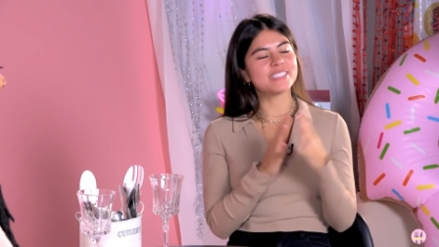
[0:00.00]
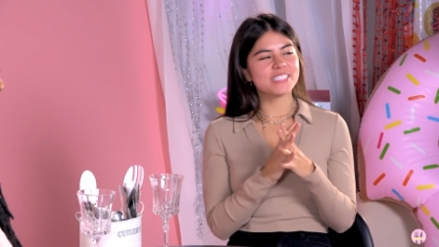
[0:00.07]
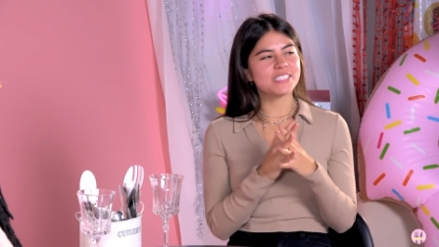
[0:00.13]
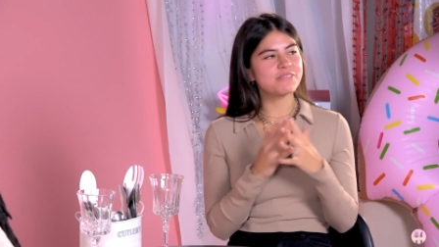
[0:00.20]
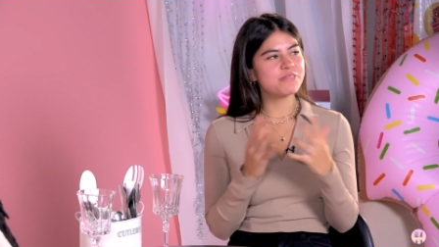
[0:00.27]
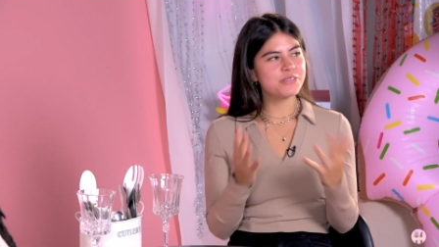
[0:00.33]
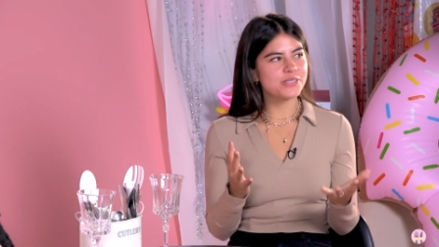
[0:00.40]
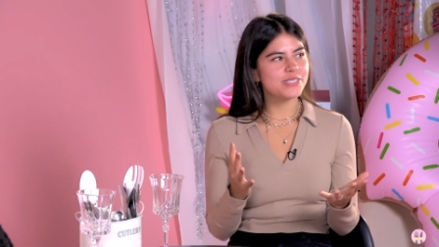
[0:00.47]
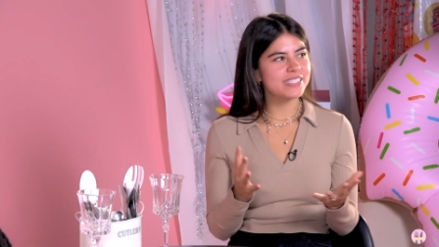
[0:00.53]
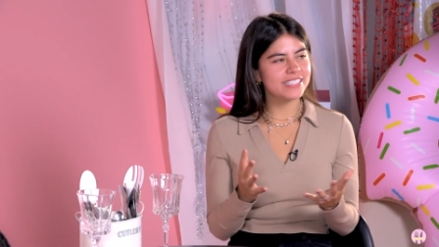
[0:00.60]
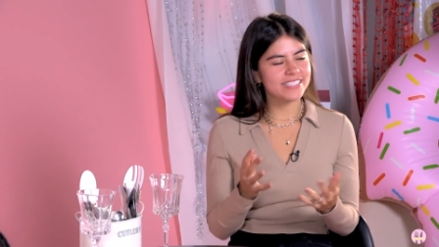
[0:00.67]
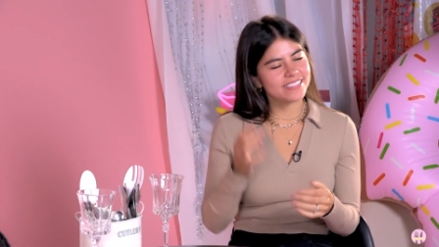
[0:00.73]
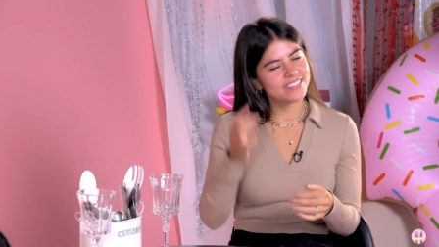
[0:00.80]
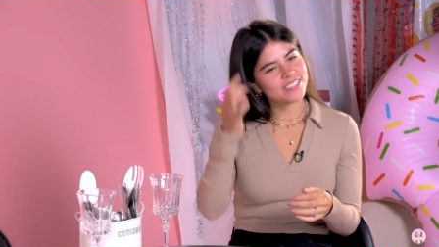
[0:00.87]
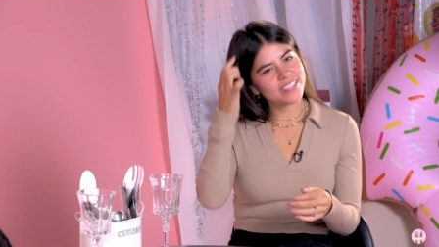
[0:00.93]
Mexican food is
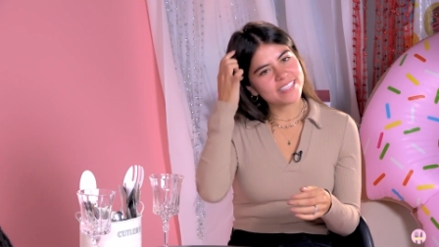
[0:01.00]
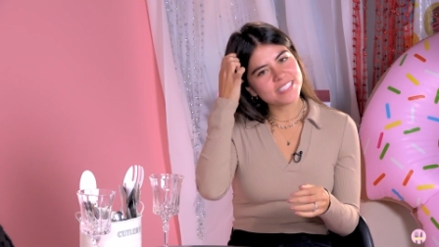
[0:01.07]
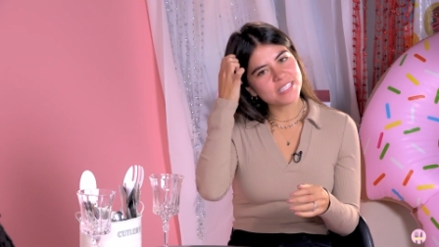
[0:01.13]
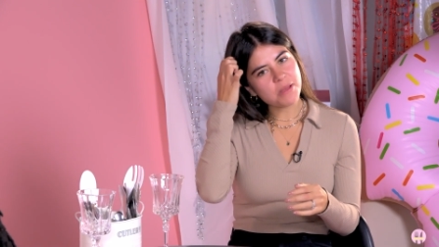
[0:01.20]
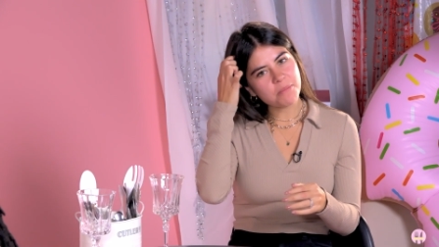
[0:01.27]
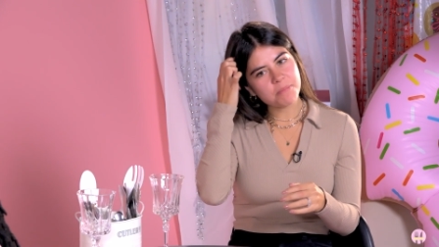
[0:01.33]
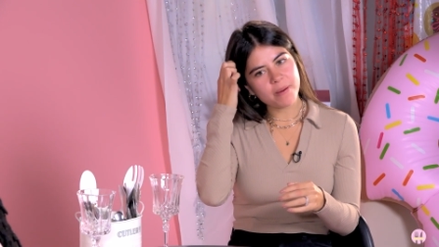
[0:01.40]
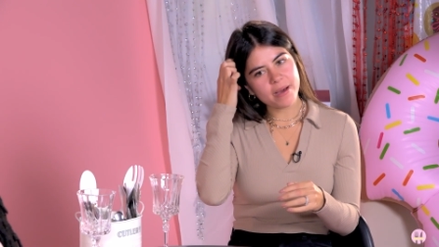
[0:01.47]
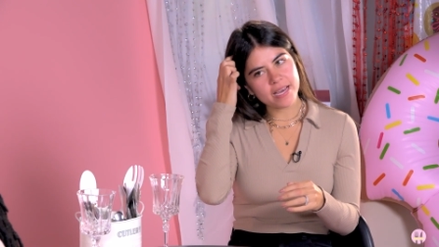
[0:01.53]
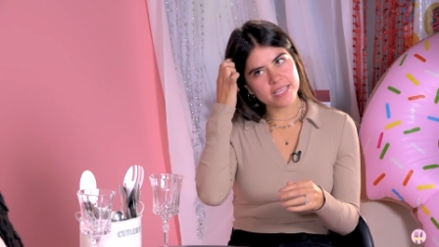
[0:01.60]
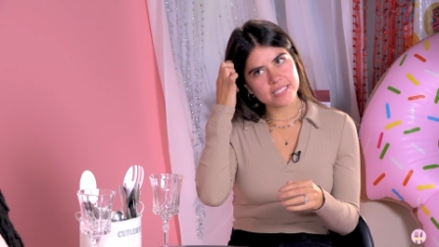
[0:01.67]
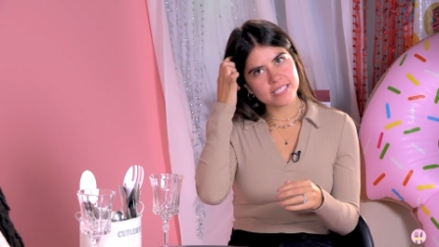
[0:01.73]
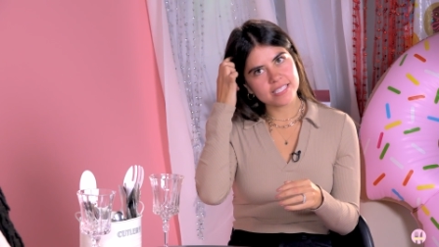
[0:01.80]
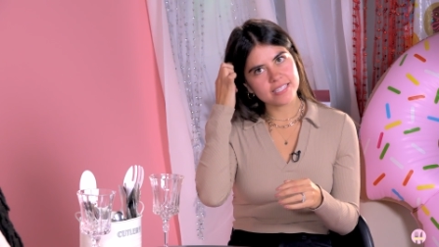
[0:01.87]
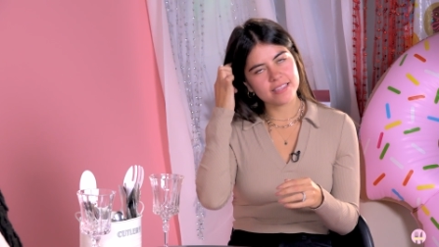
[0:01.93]
delicious, yeah.
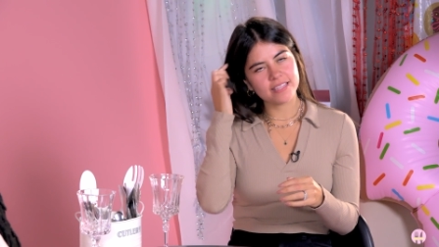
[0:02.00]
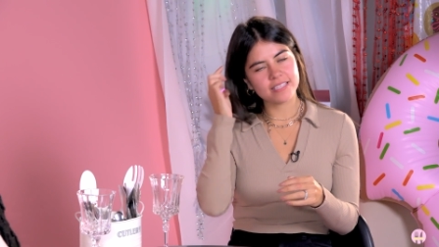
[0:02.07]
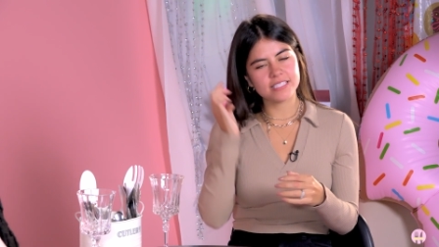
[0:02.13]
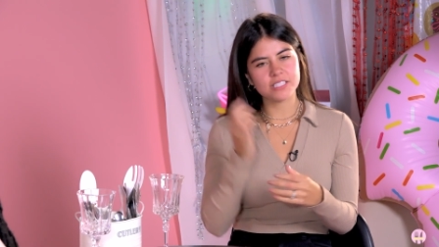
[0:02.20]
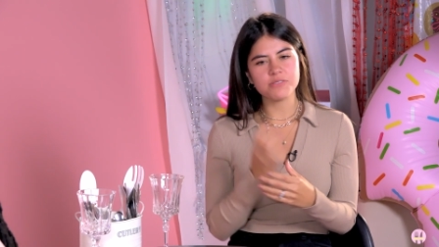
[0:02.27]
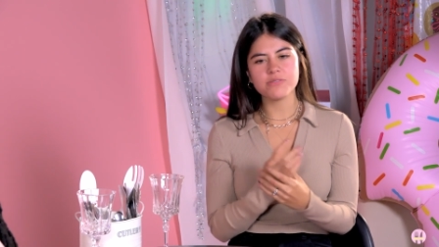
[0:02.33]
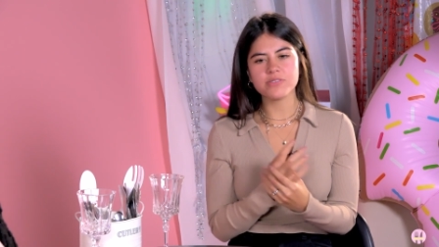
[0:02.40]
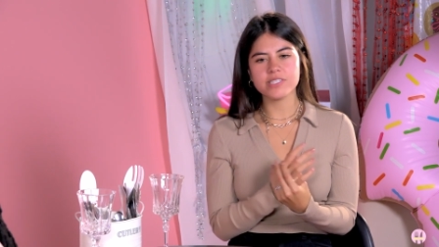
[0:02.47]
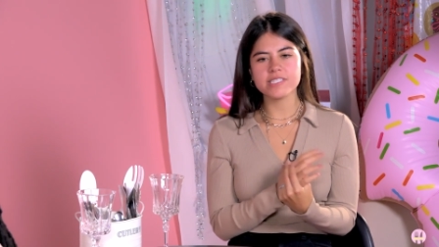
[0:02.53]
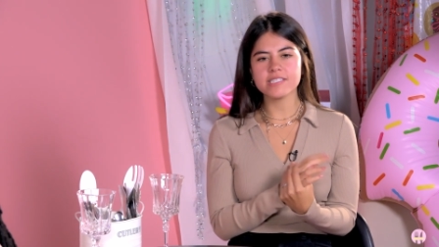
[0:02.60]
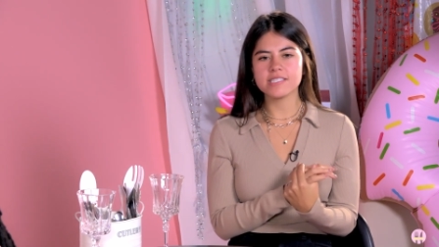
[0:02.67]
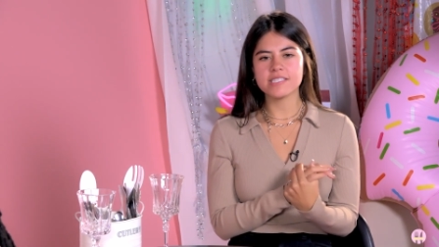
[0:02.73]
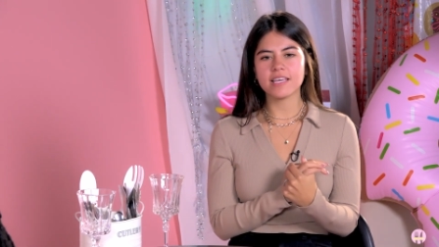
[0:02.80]
but the difference,